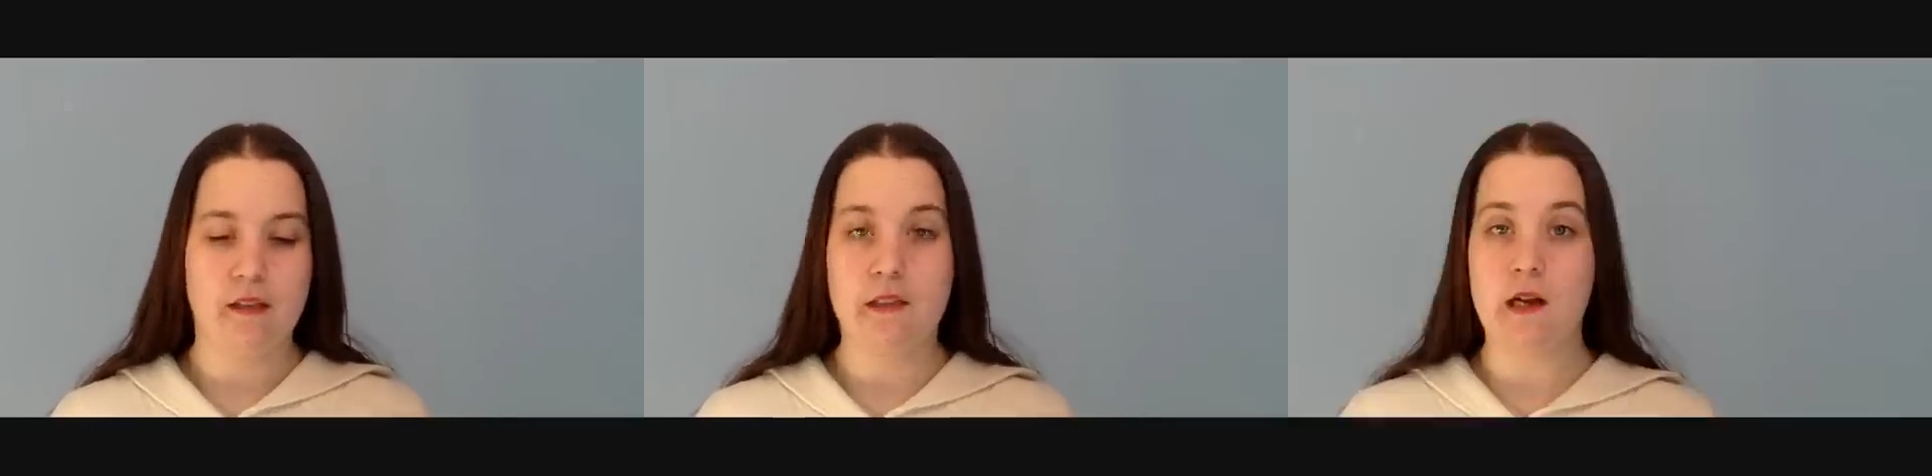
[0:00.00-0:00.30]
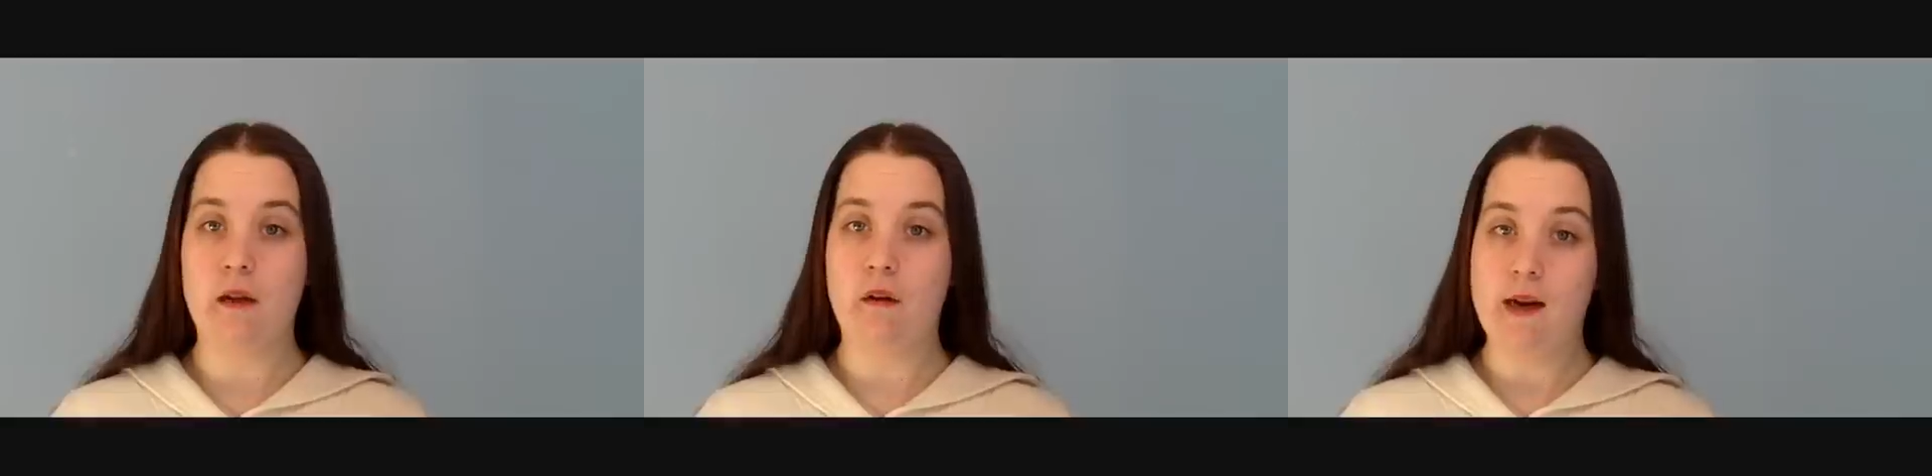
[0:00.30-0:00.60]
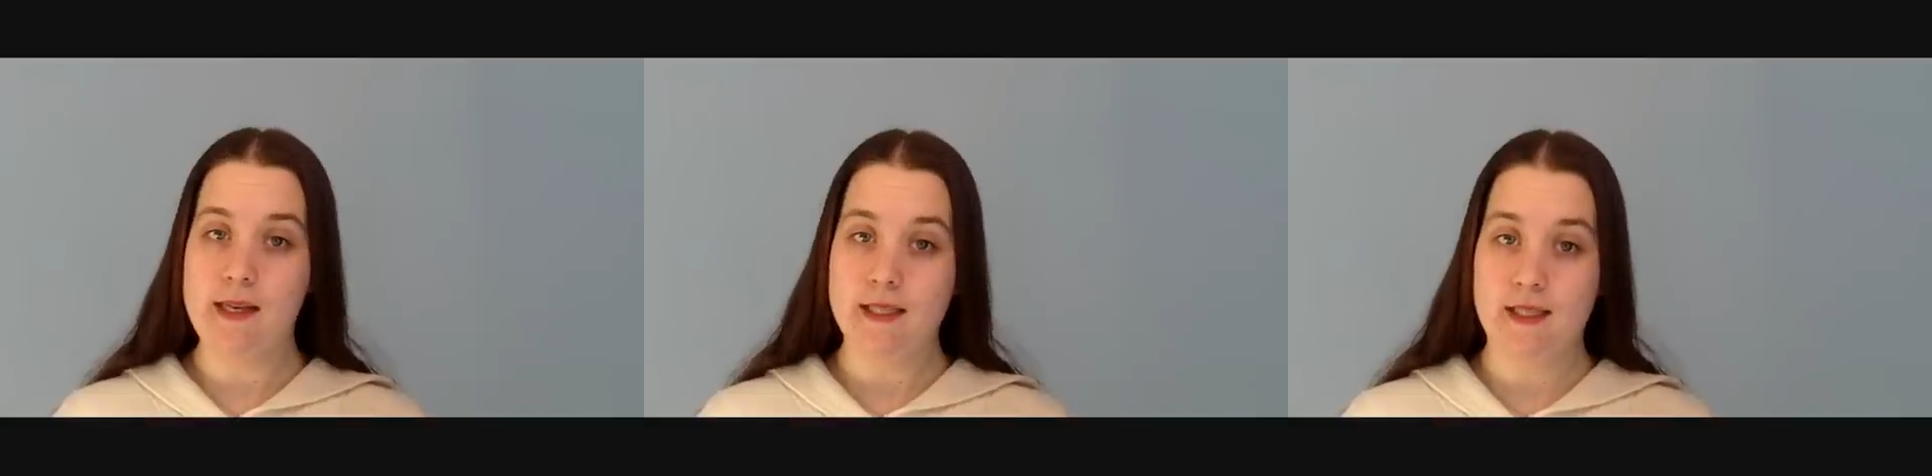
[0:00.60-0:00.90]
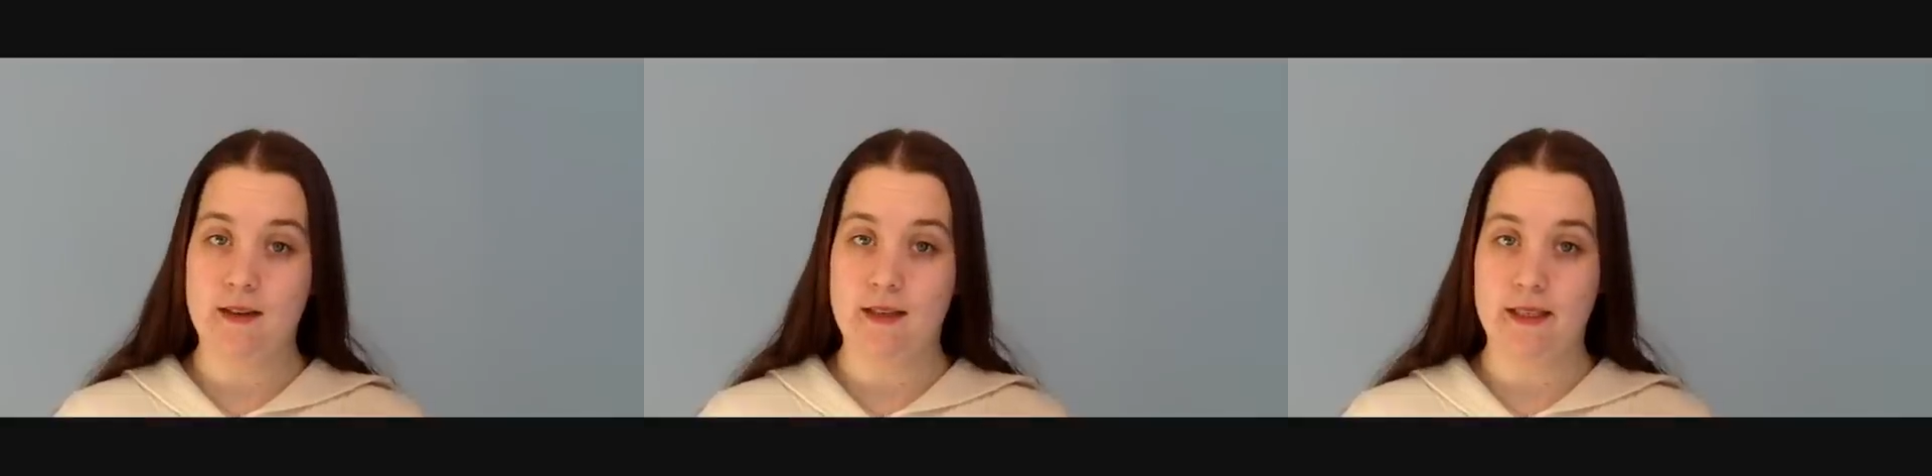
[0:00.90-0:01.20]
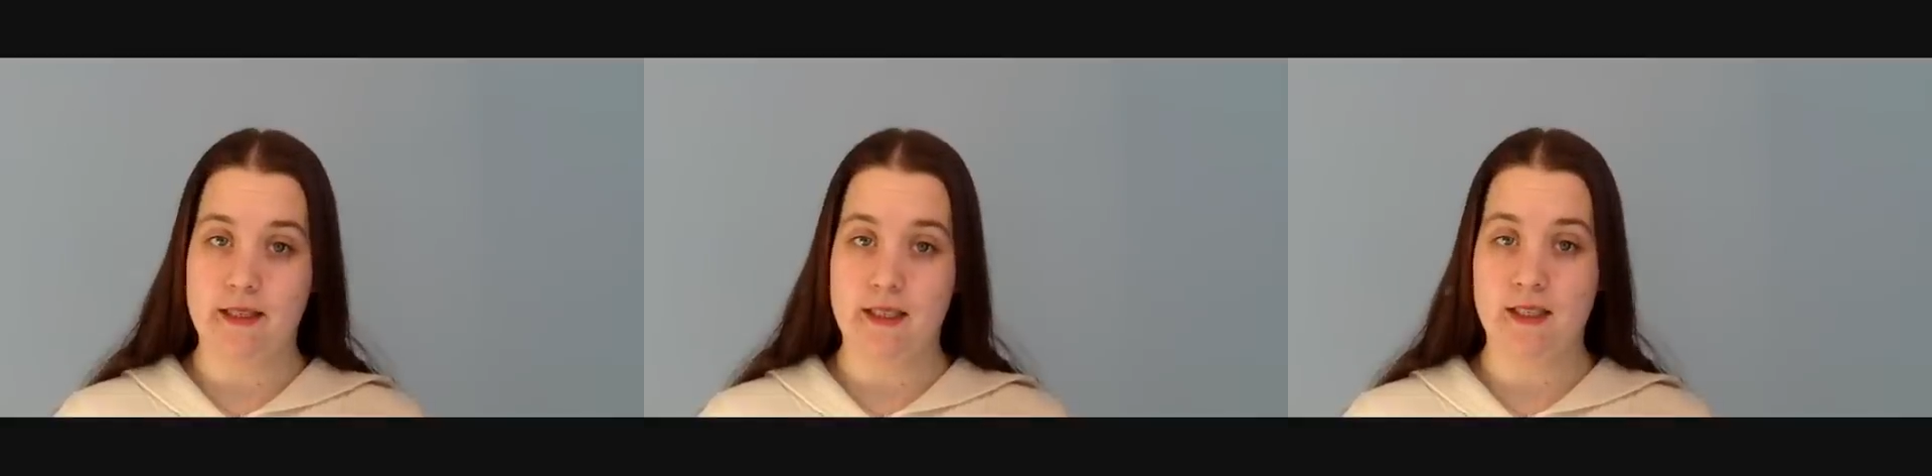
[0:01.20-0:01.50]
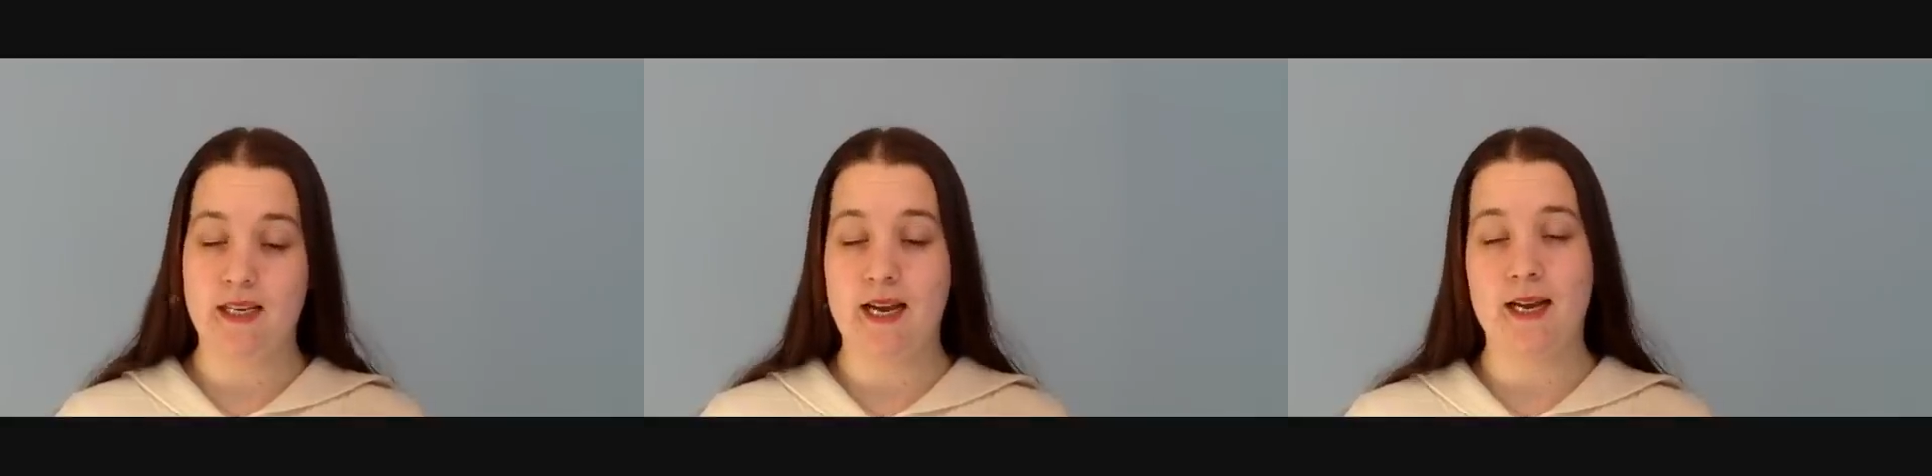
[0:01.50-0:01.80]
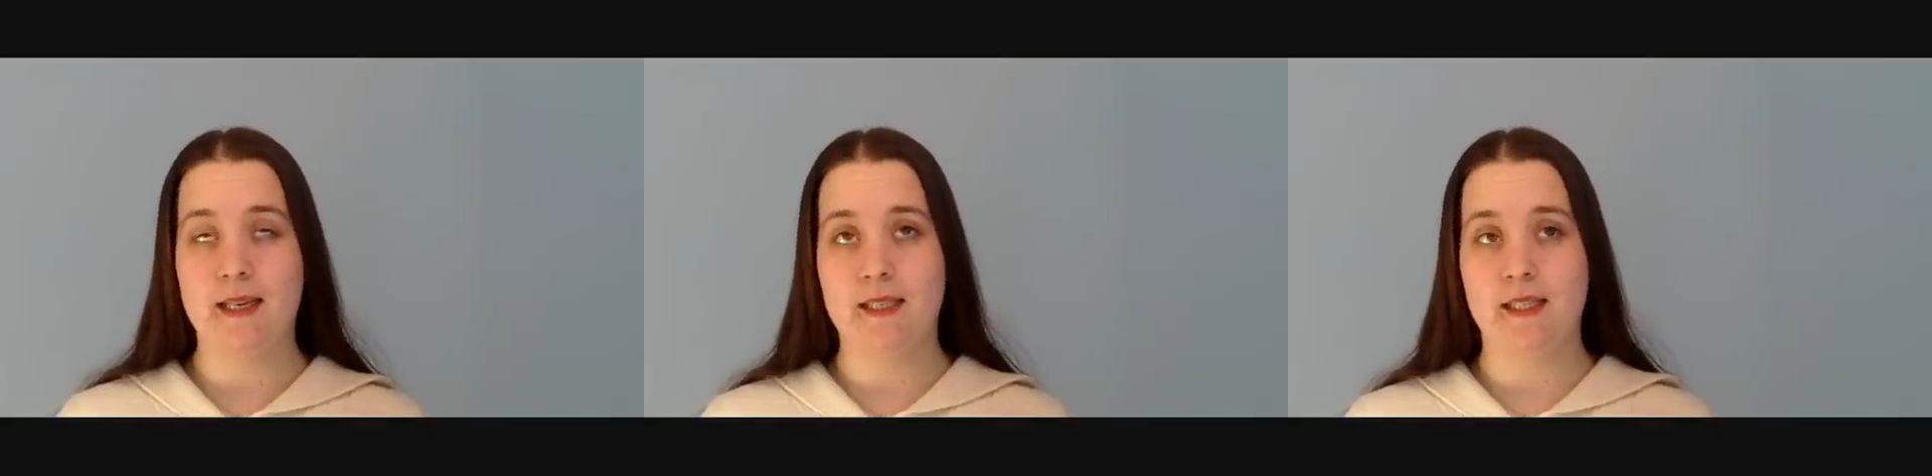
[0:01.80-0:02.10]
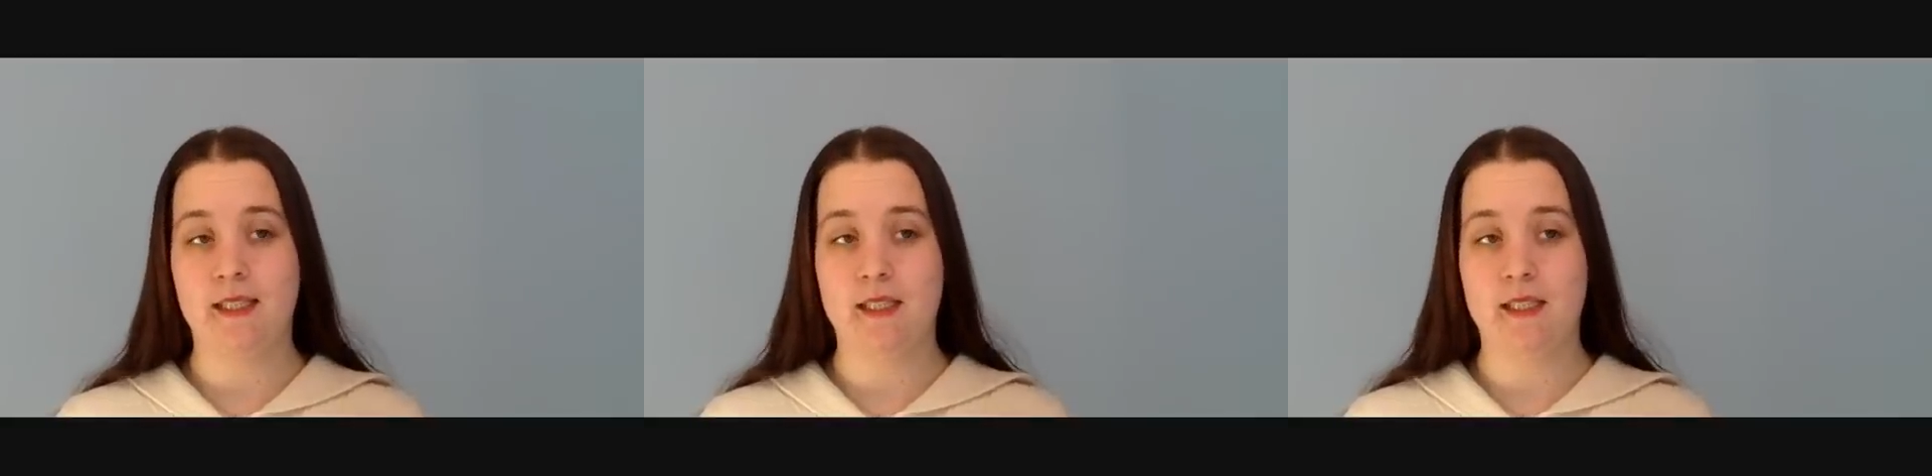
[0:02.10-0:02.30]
So I decided that